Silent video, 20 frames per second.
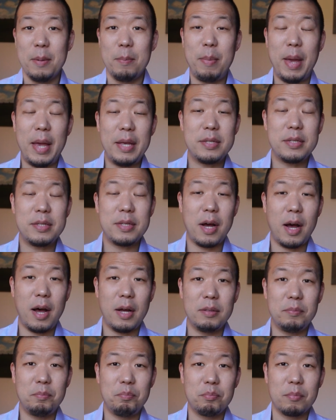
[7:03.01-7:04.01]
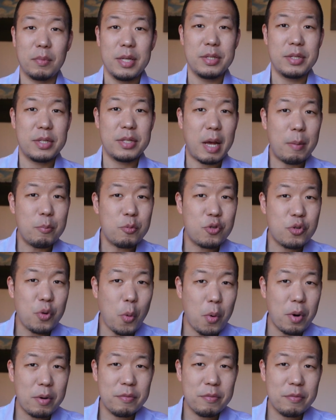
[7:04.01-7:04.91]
based on some sort